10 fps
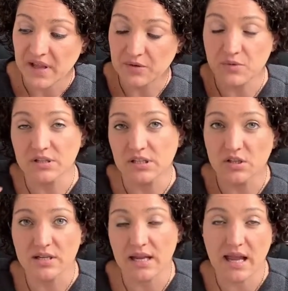and really
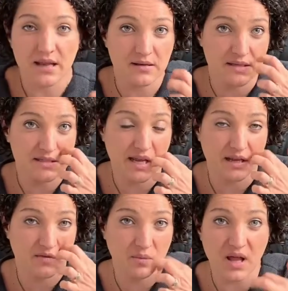looking at these
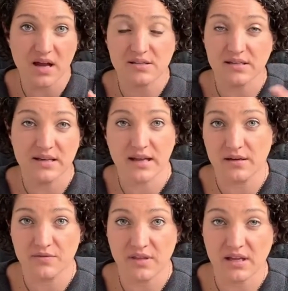negative blocks and
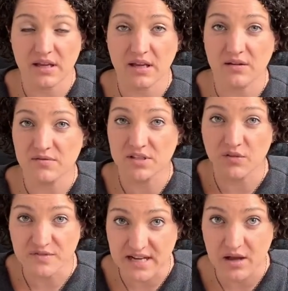negative thinking and
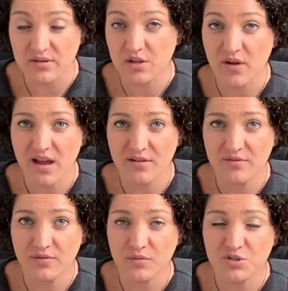self-doubt that you have,
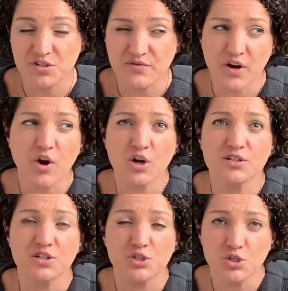which is very hard
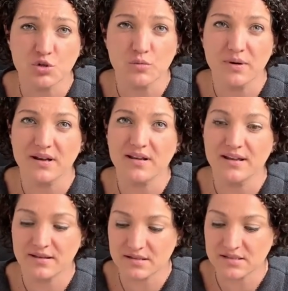to do, but
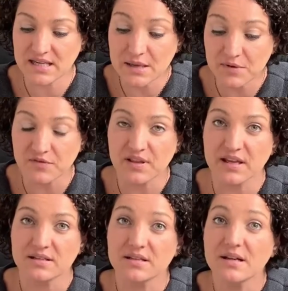in the scheme of
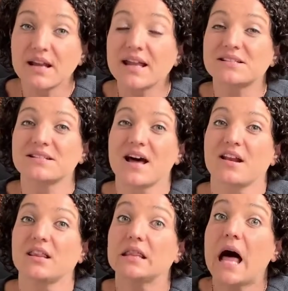things, it's not
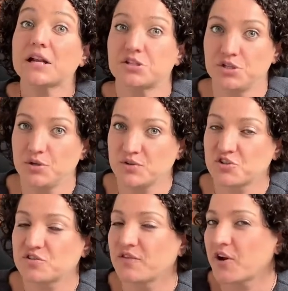a lot to do. It's
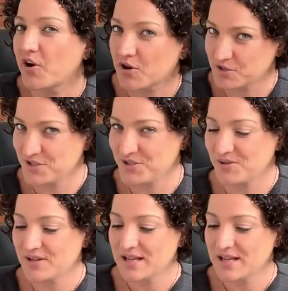just very hard to do.